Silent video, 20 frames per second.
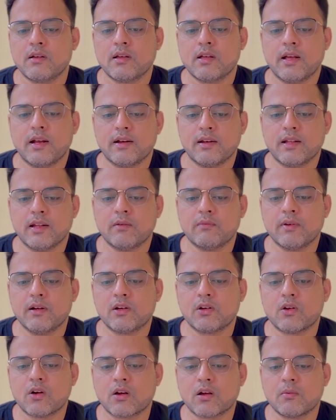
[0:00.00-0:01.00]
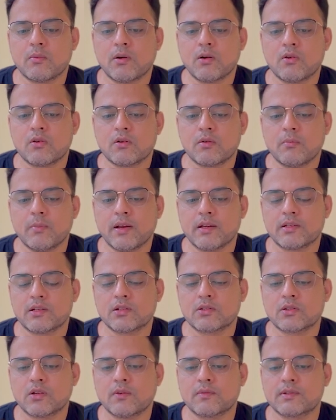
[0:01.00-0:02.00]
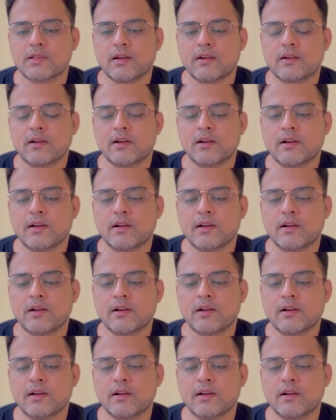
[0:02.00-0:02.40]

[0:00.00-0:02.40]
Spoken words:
and then we'll talk about measures of central